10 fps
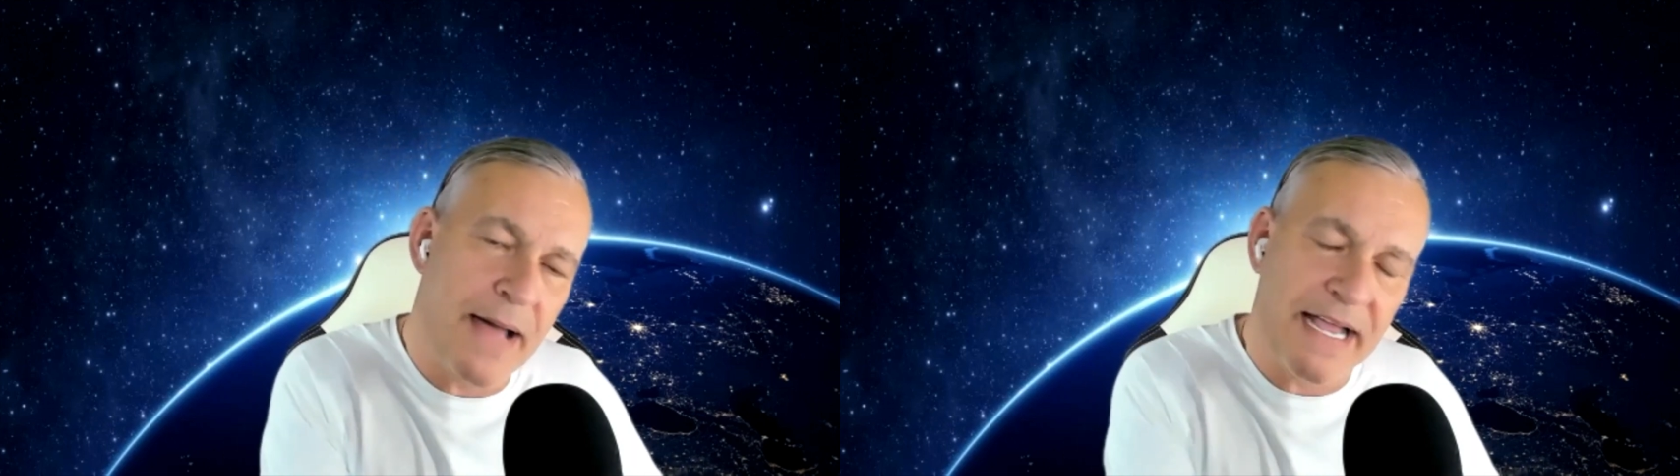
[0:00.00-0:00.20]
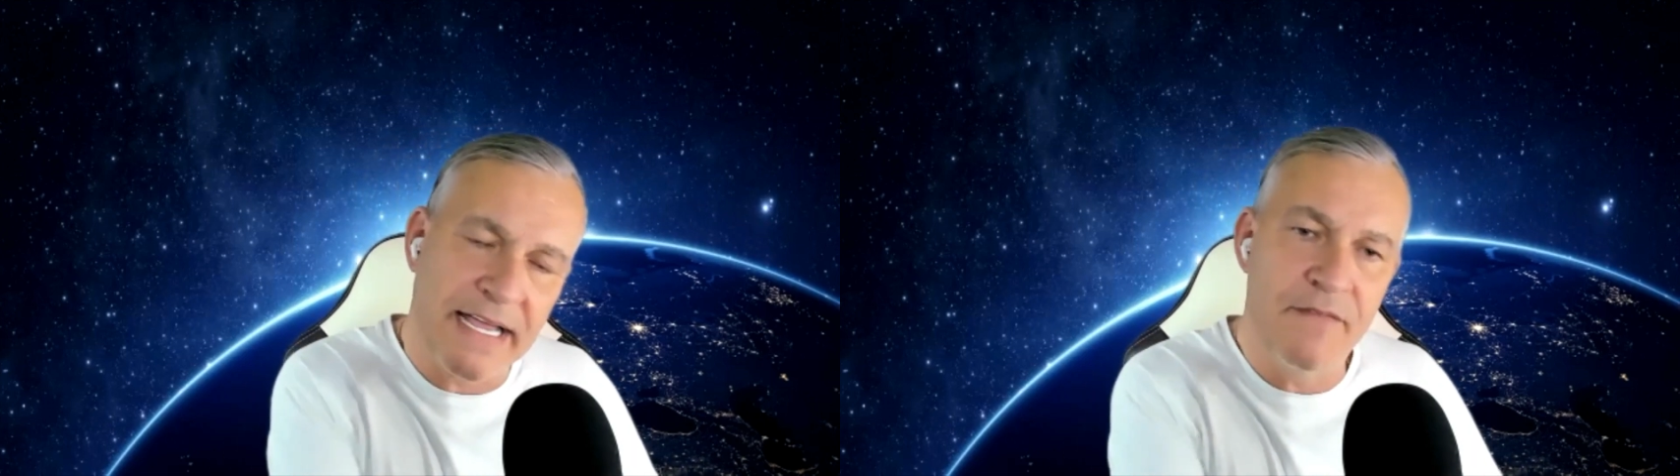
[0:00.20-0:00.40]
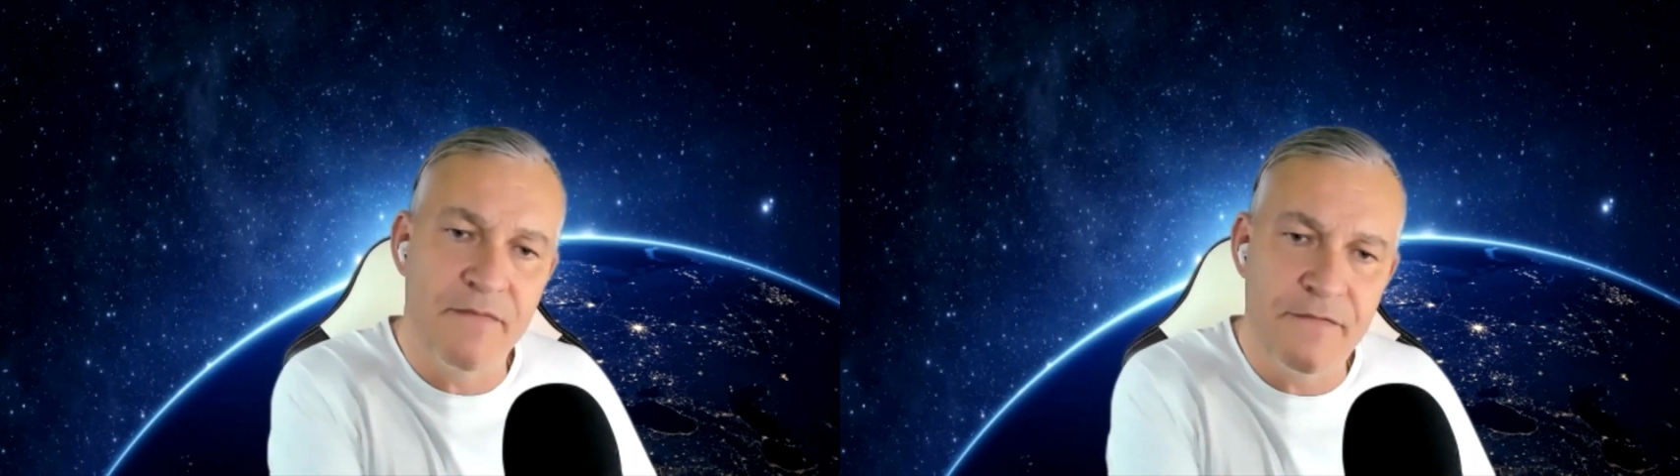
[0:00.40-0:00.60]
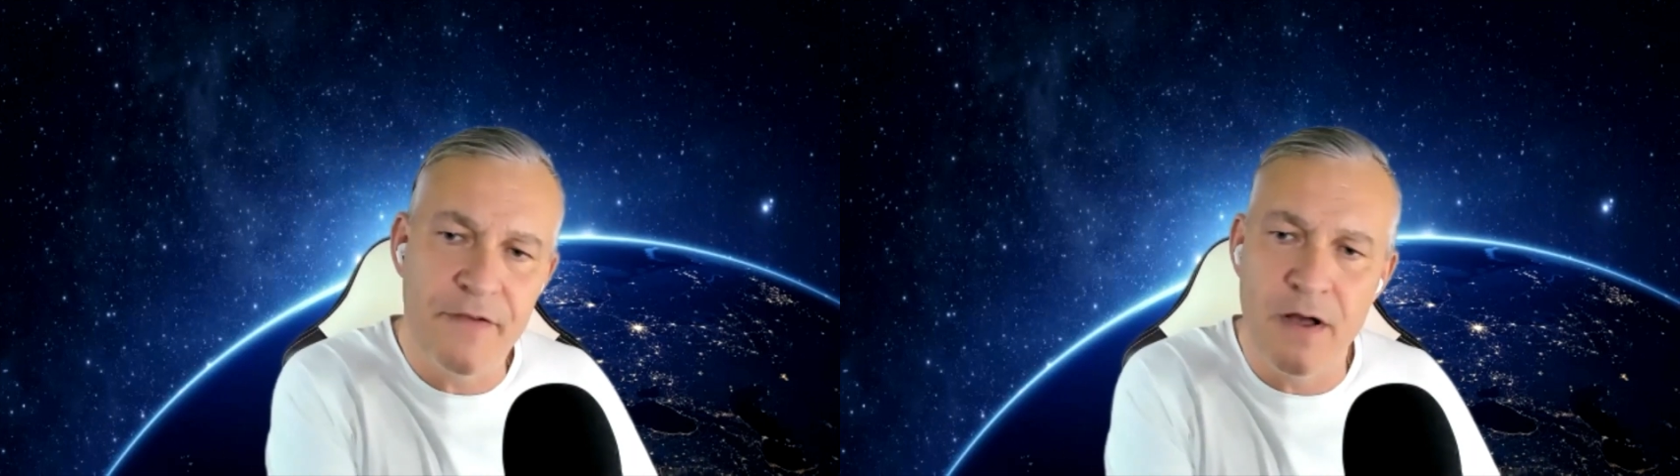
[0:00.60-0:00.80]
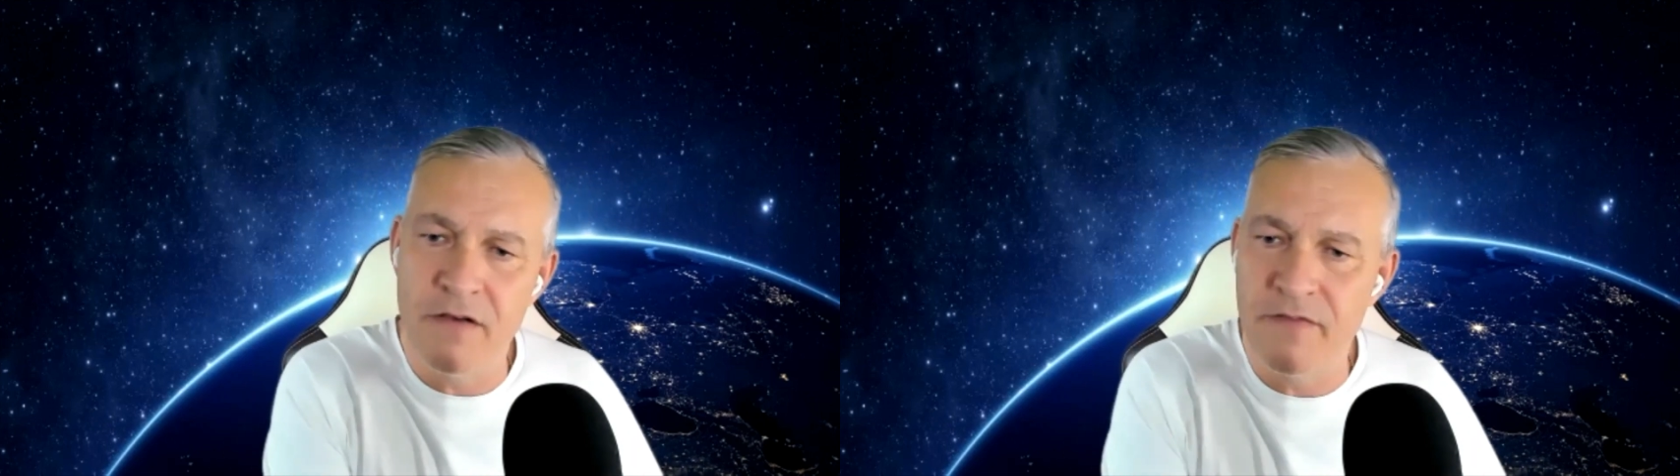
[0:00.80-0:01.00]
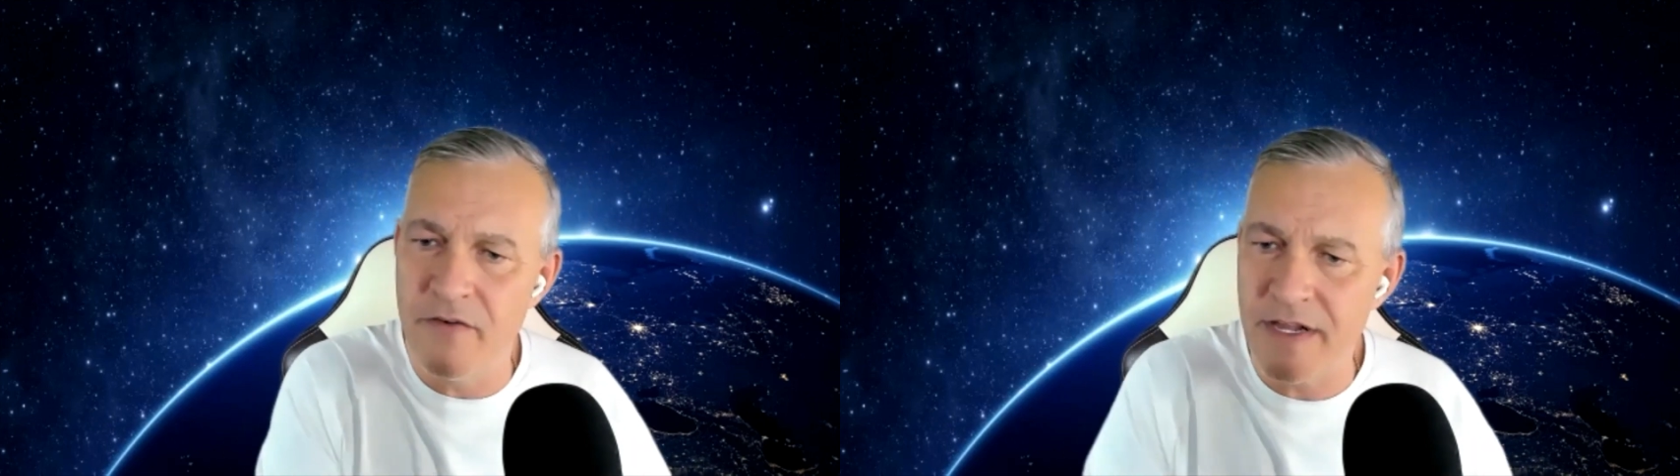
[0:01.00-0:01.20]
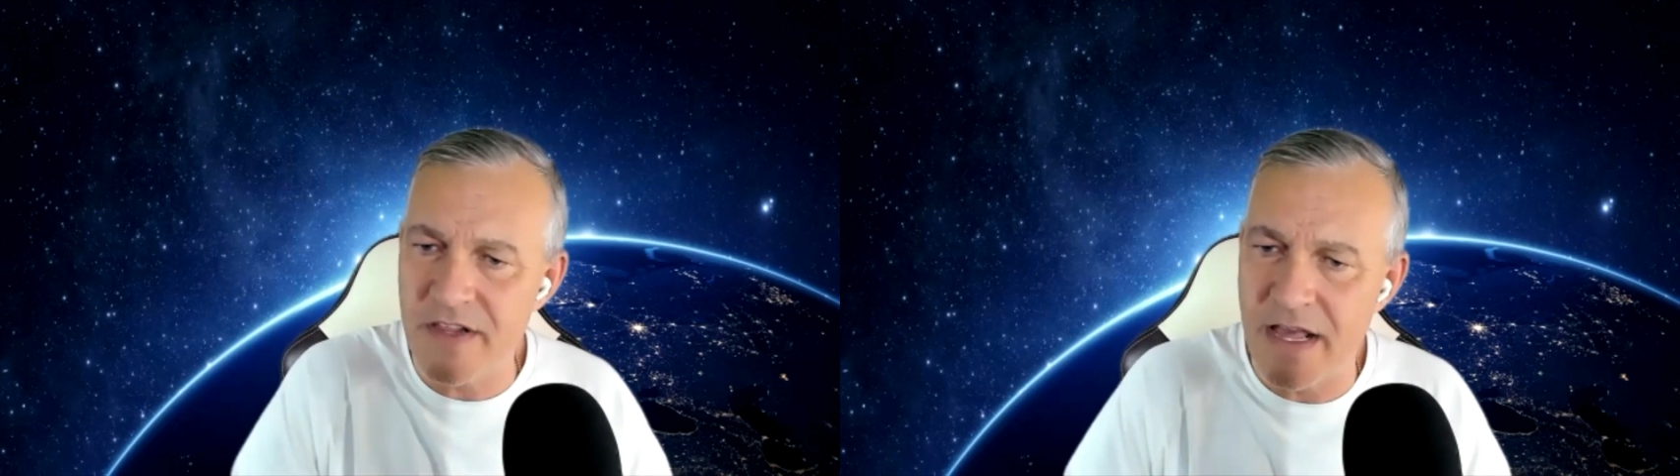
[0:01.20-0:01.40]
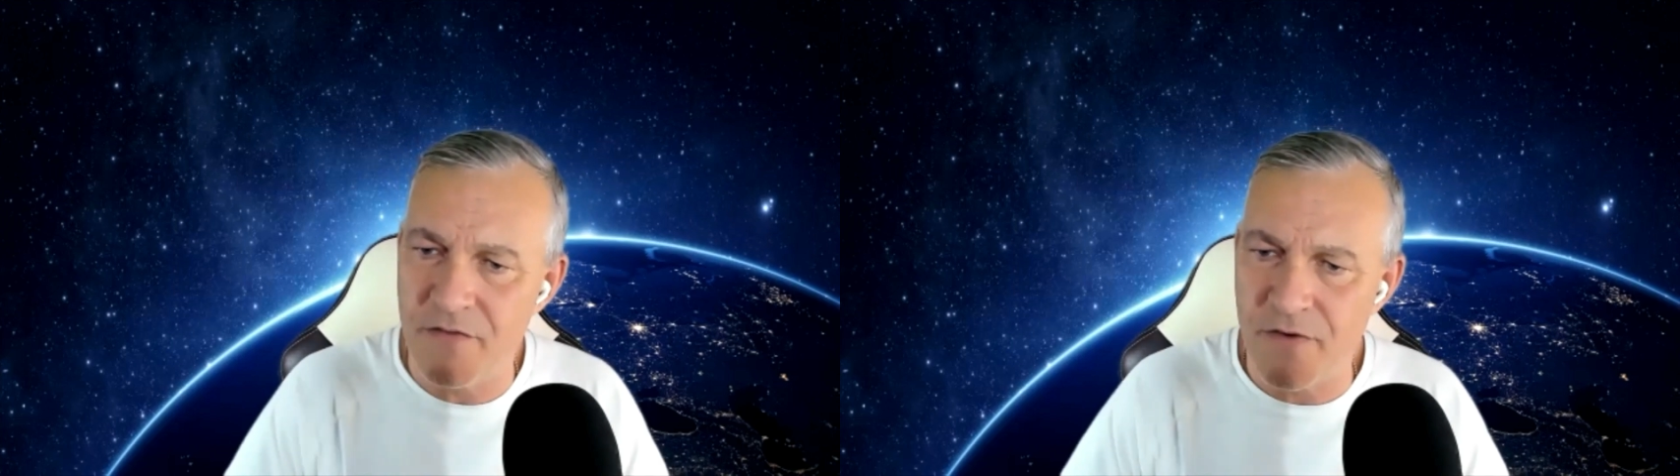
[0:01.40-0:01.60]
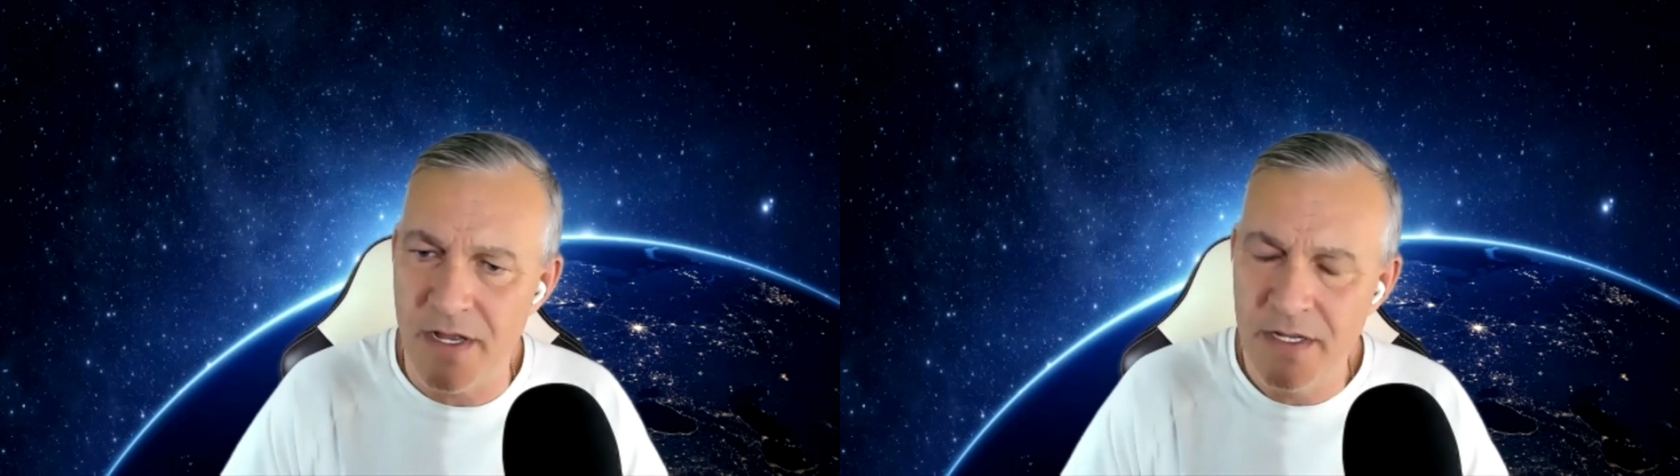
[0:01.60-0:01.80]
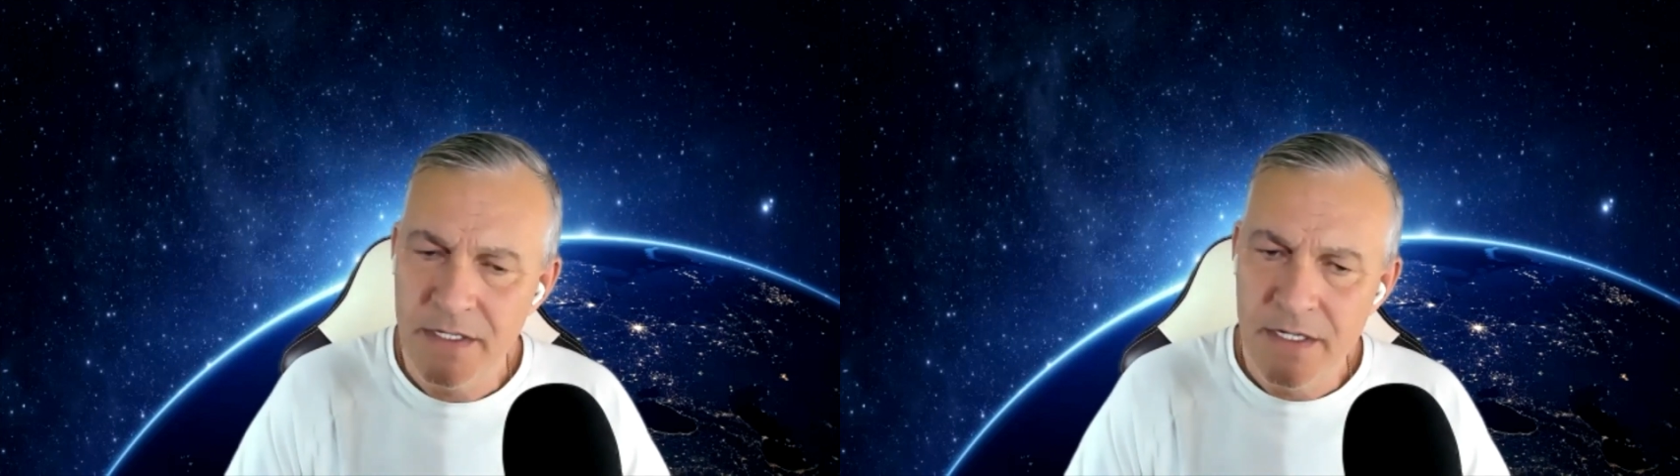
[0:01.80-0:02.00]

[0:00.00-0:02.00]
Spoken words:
back even further, etc.,